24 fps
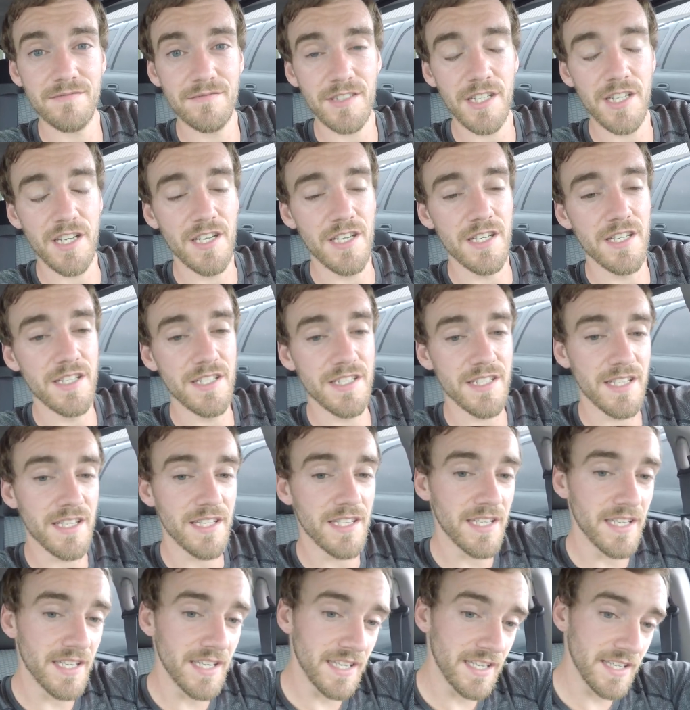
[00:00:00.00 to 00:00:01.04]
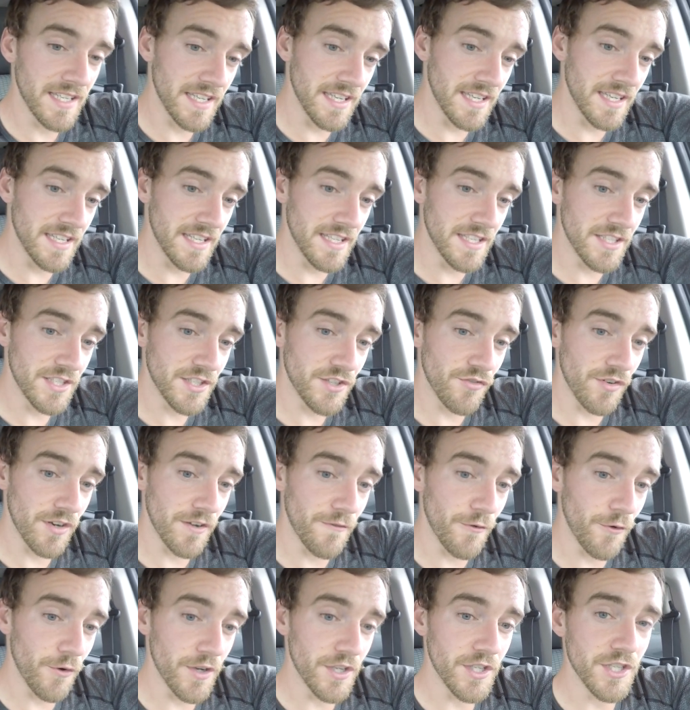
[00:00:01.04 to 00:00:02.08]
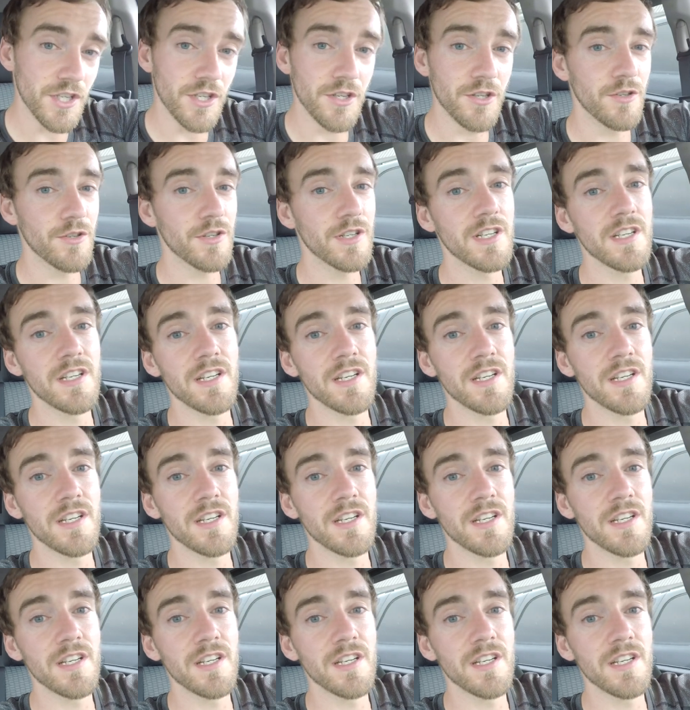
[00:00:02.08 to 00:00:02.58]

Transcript: because it is three forty-two